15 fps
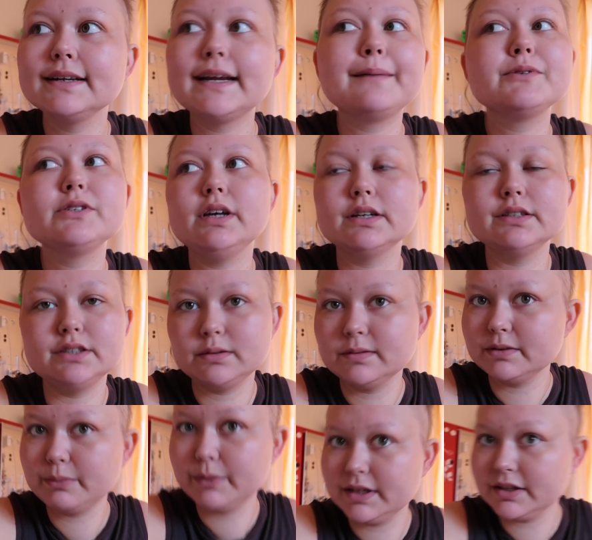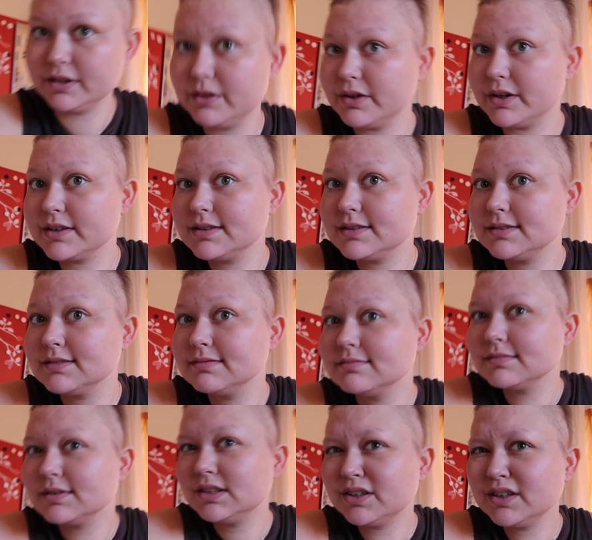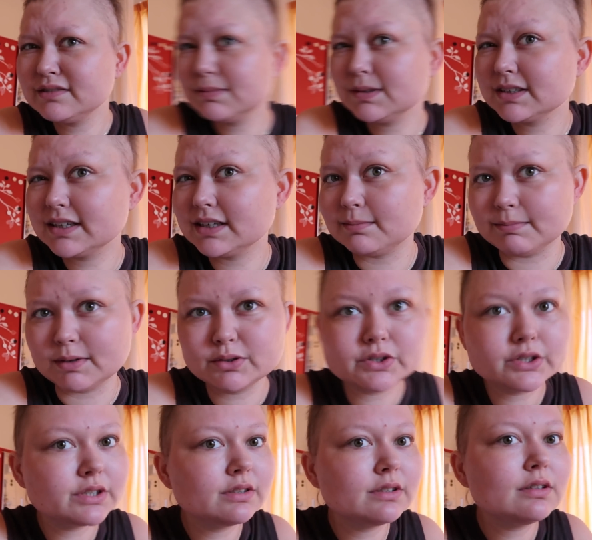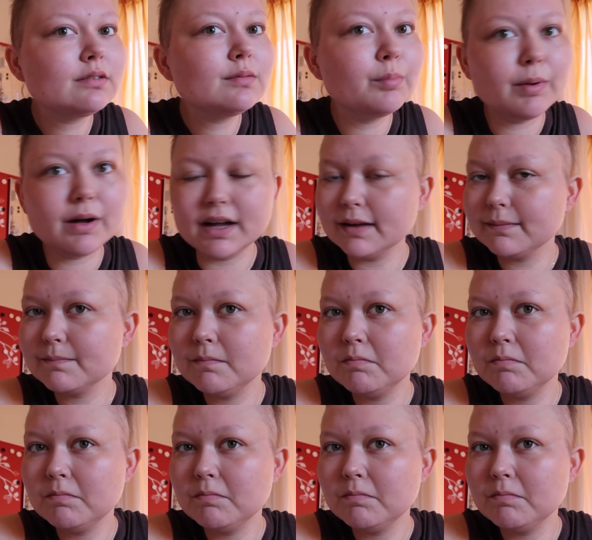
now I'm just gonna do it with a nurse. I don't know if I'm gonna get emotional, but